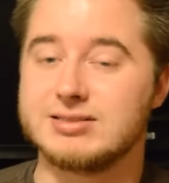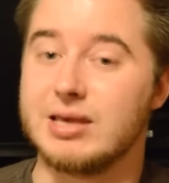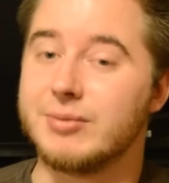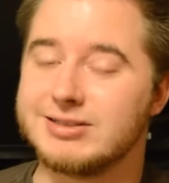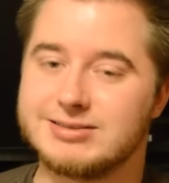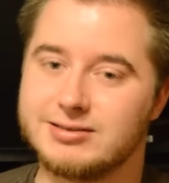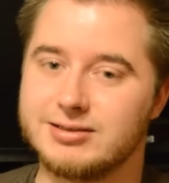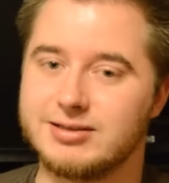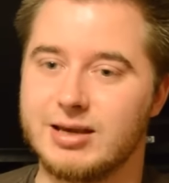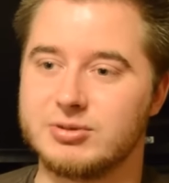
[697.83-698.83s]
they might send
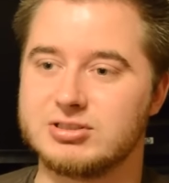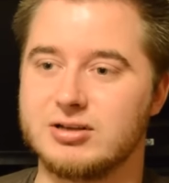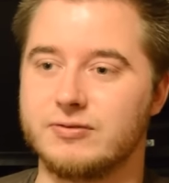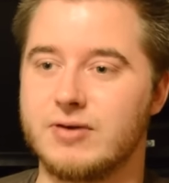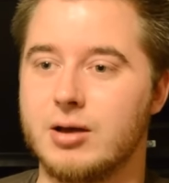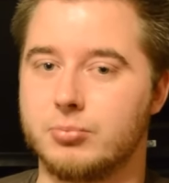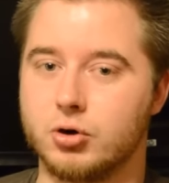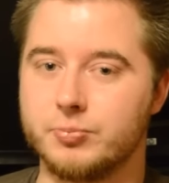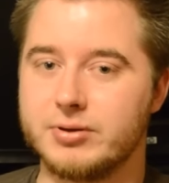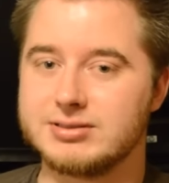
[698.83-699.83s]
in damaged stuff on
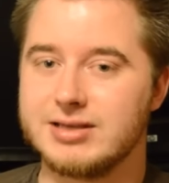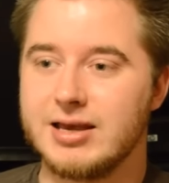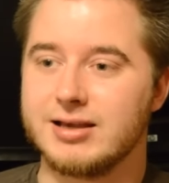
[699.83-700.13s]
purpose